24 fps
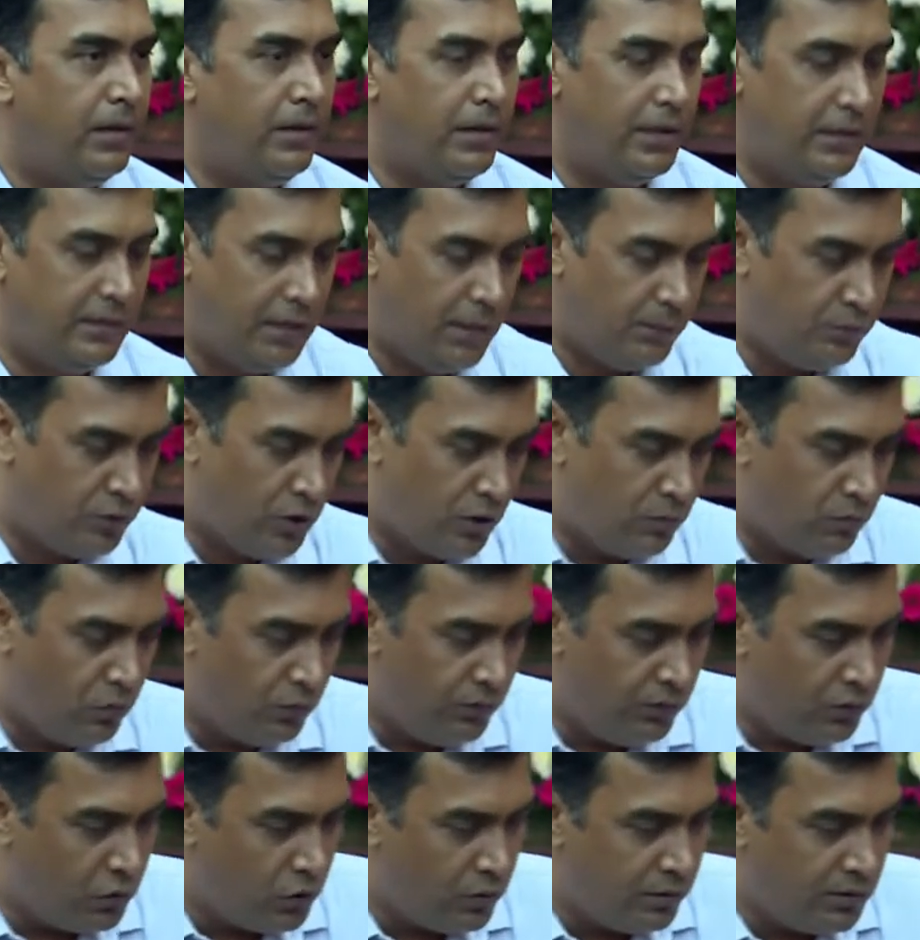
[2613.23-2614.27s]
It keeps on
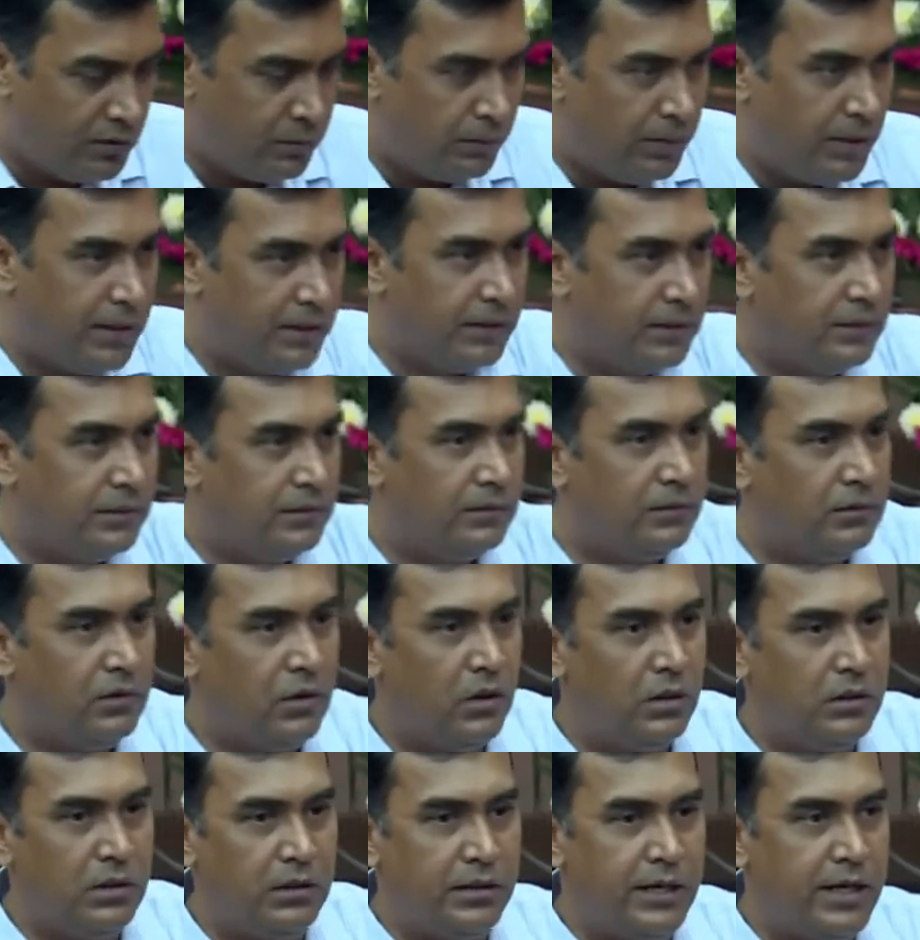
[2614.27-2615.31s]
moving over the plate
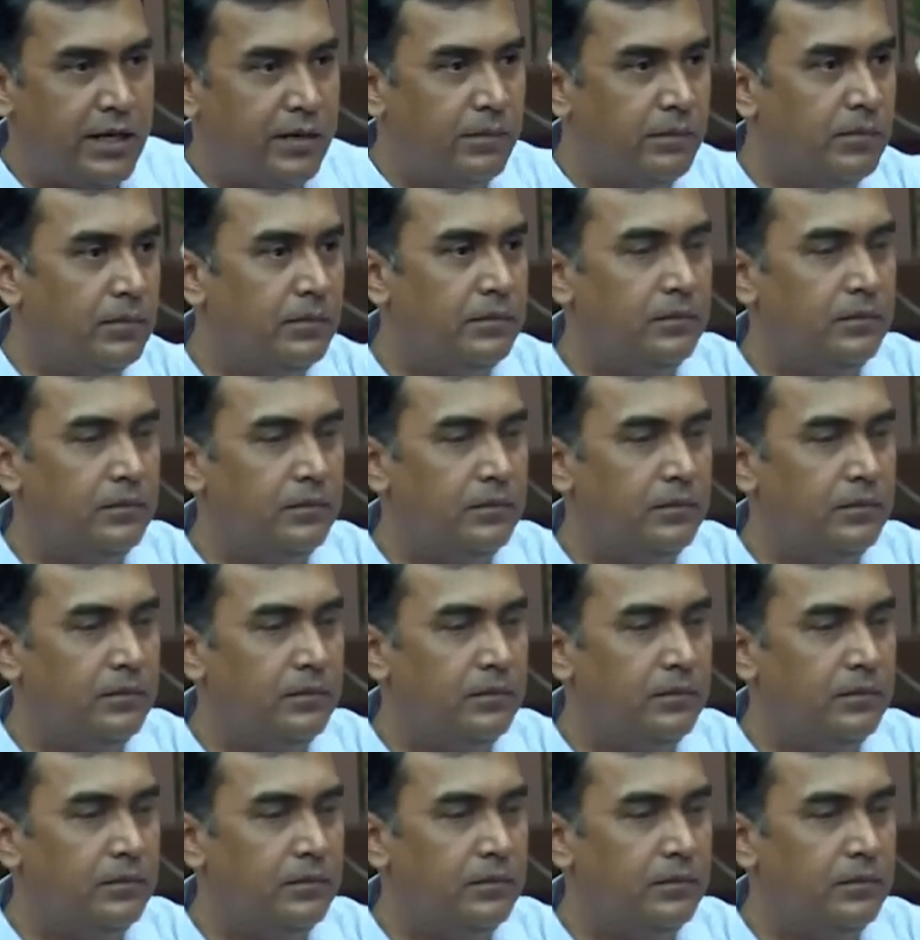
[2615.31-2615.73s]
all the time.